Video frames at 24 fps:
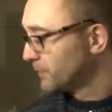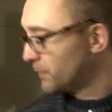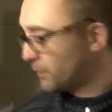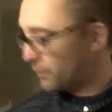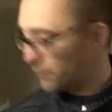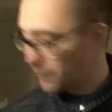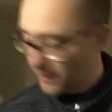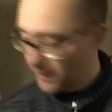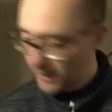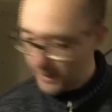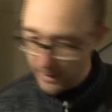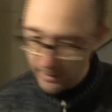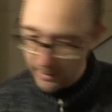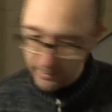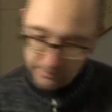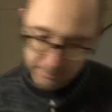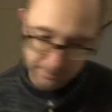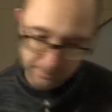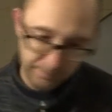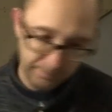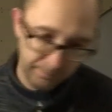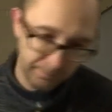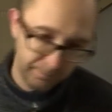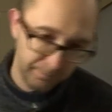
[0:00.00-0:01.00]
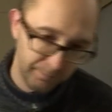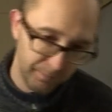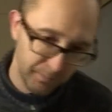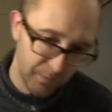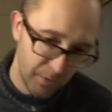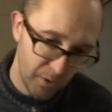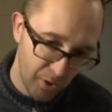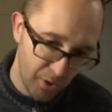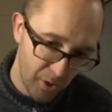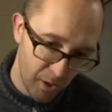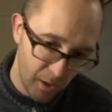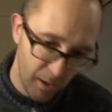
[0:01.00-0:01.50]
Vanilla,
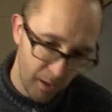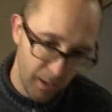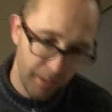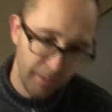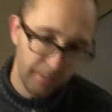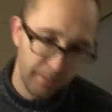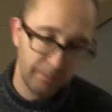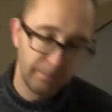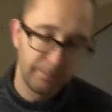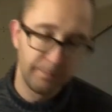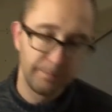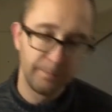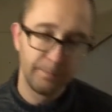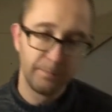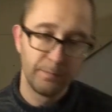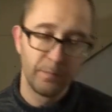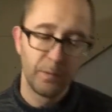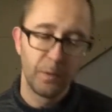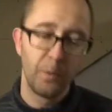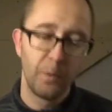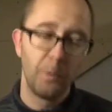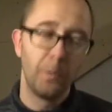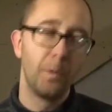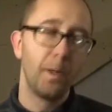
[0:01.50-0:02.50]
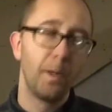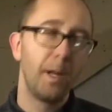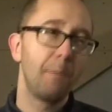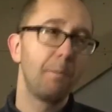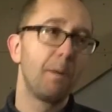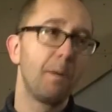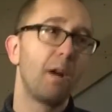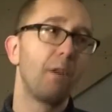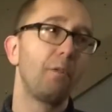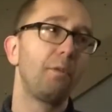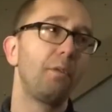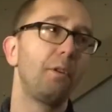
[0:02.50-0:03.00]
chocolate, great
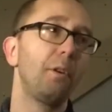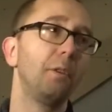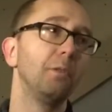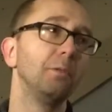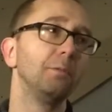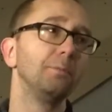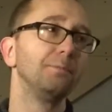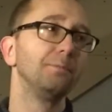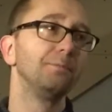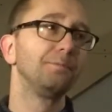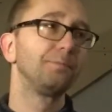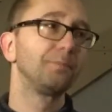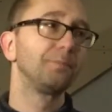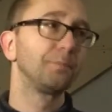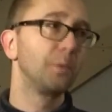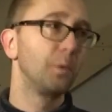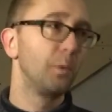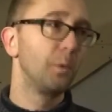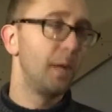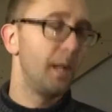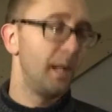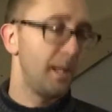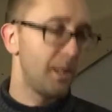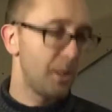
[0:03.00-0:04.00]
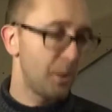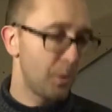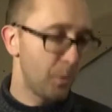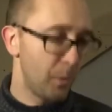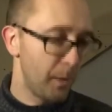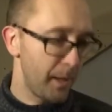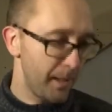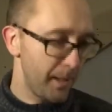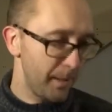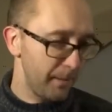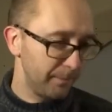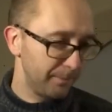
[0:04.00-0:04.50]
mouthfeel, really
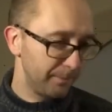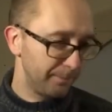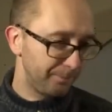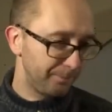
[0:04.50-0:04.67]
sweet.